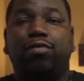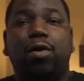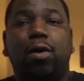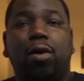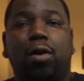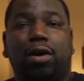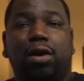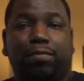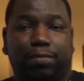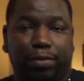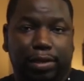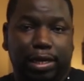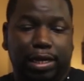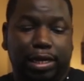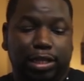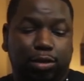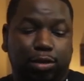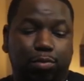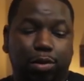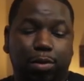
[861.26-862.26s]
fall of
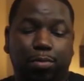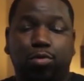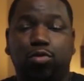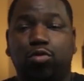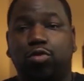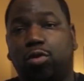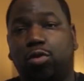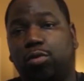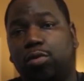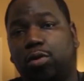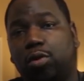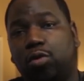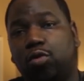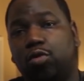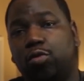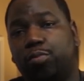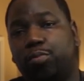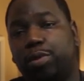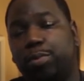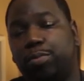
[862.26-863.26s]
things, people growing
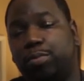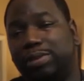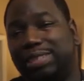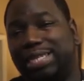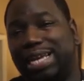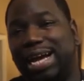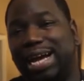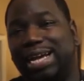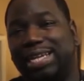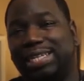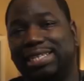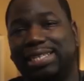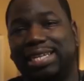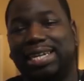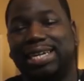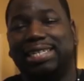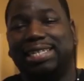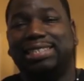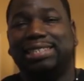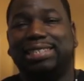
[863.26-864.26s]
old, people dying,
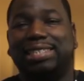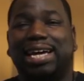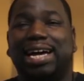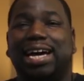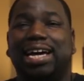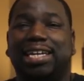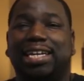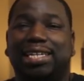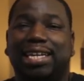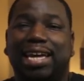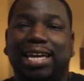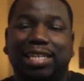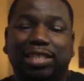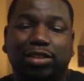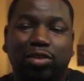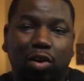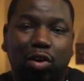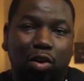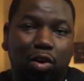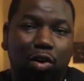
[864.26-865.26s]
things dying. That
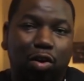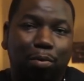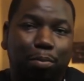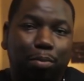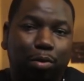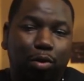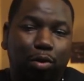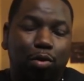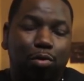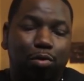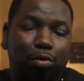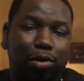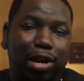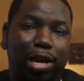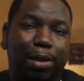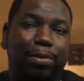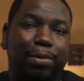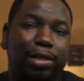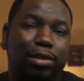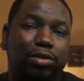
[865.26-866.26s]
is all
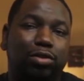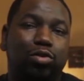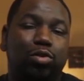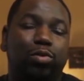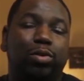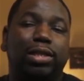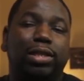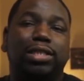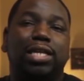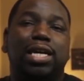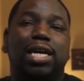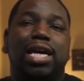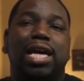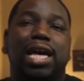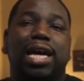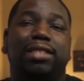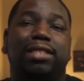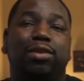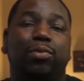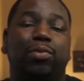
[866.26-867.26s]
programmed into us,
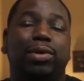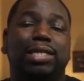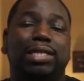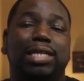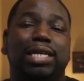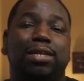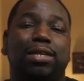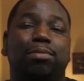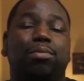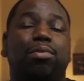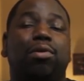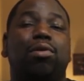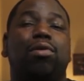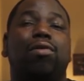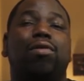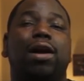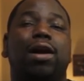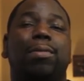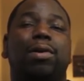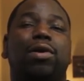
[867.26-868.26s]
and then we then
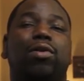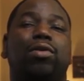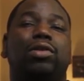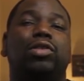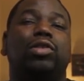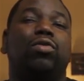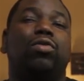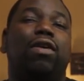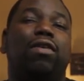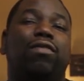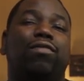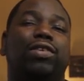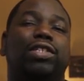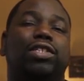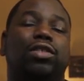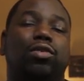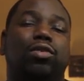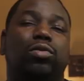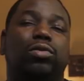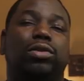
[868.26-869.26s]
program it onto our
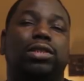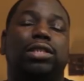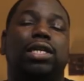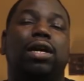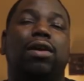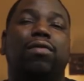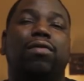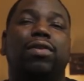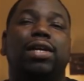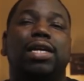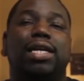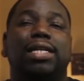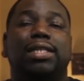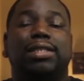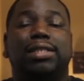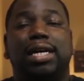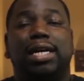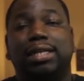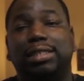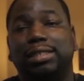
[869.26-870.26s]
physical self
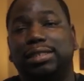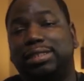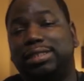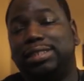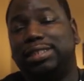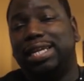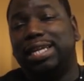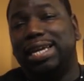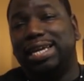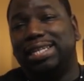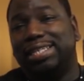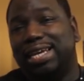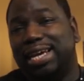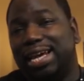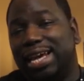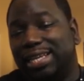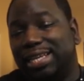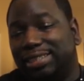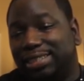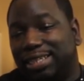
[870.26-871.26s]
to understand
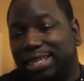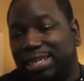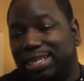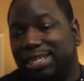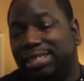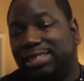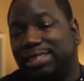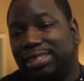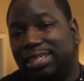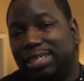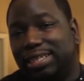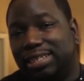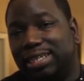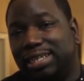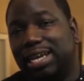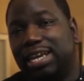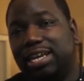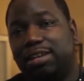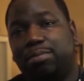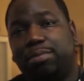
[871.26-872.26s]
that as each
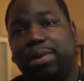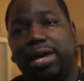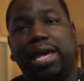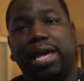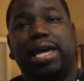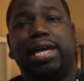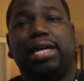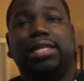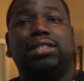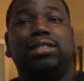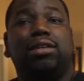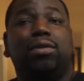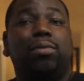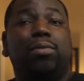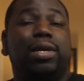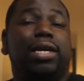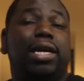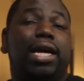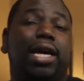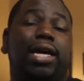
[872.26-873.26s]
day passes,
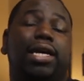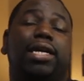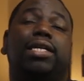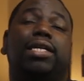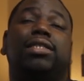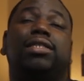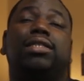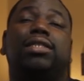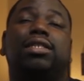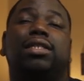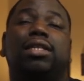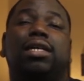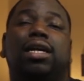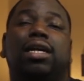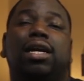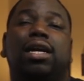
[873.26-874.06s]
we age.